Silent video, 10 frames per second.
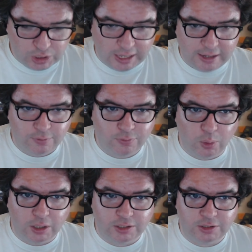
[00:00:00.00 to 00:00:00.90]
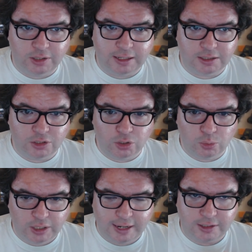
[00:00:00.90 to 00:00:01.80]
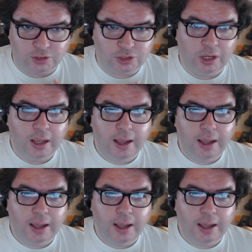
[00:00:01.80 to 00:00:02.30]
time for like the new titles.